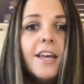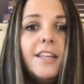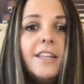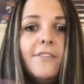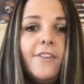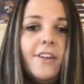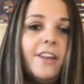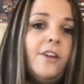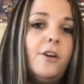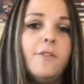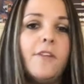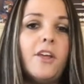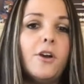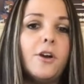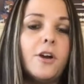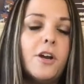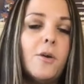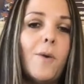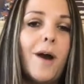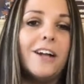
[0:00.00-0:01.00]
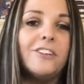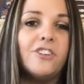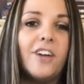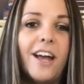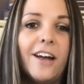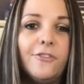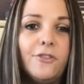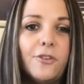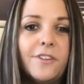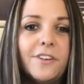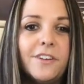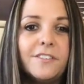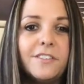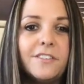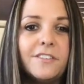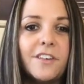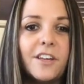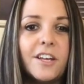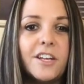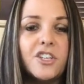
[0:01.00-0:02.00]
In the video that you're going to watch after this,
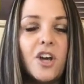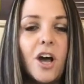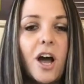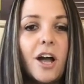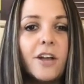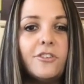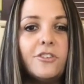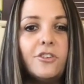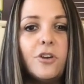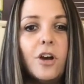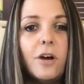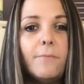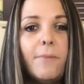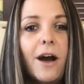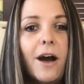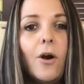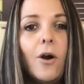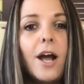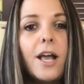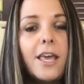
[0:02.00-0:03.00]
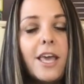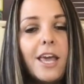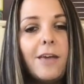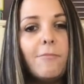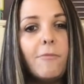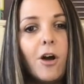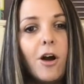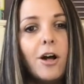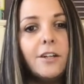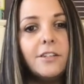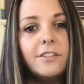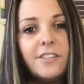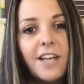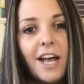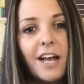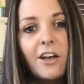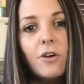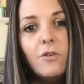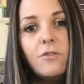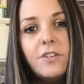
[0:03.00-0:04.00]
it's going to talk to you about a game called
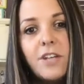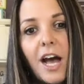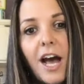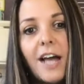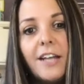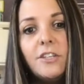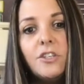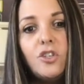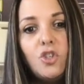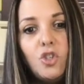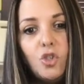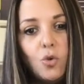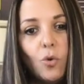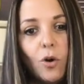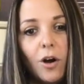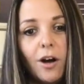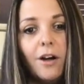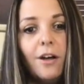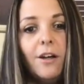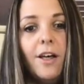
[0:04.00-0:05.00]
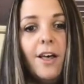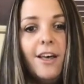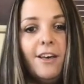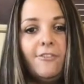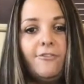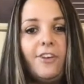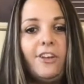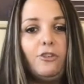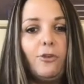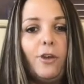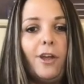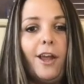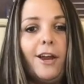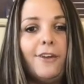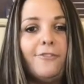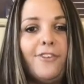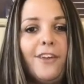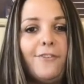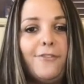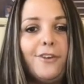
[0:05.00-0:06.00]
Deco Dot Duel, featuring
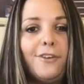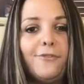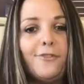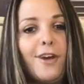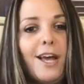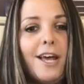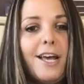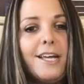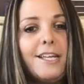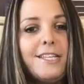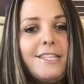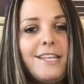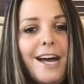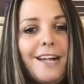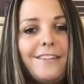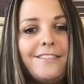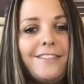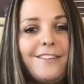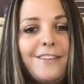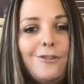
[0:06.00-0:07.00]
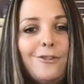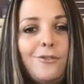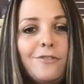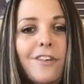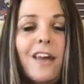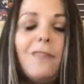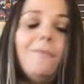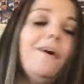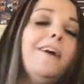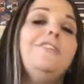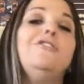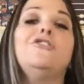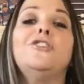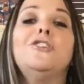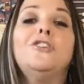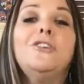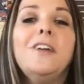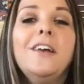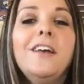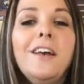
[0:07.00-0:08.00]
our favorite friend Dotson, who's on my
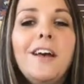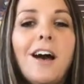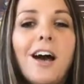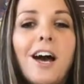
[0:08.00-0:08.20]
shirt,